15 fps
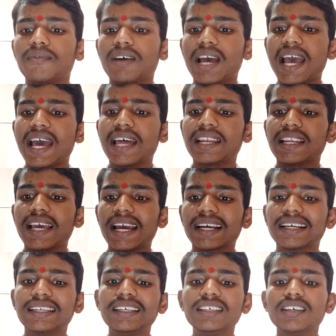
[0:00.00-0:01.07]
and
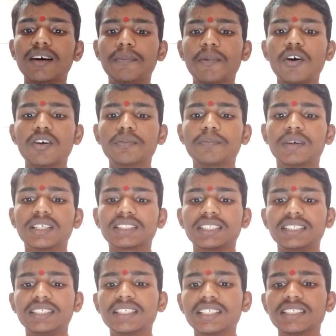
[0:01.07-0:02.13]
agreed upon
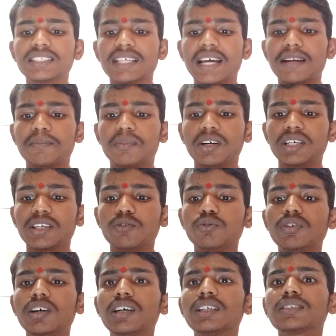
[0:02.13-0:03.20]
percentage and
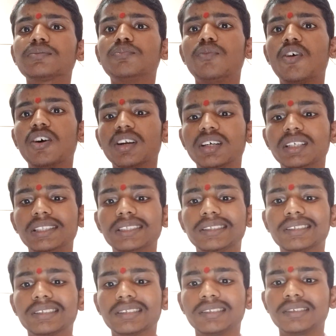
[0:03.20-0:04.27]
particulars
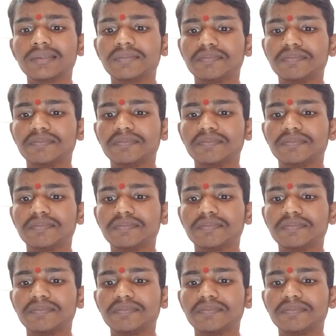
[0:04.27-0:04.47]
models